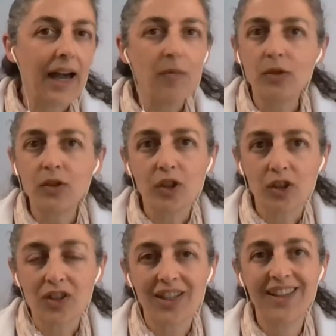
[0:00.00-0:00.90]
I would
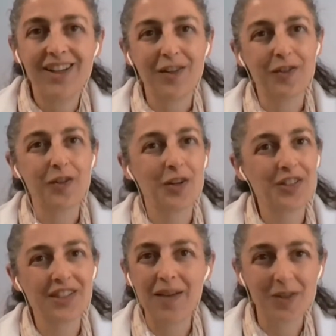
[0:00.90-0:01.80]
not, of
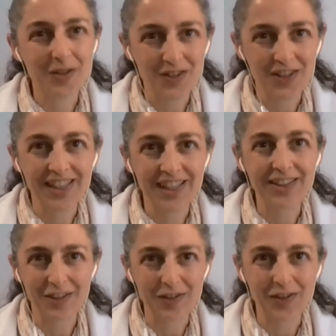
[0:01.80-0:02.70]
course, I'm not reading
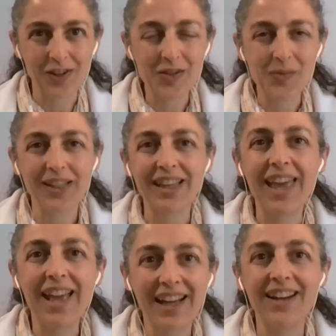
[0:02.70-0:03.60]
the thoughts, but
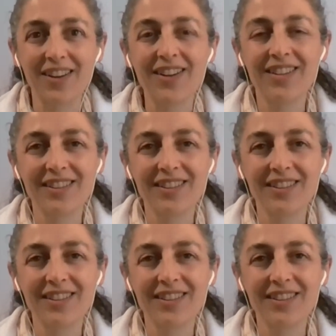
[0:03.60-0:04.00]
I can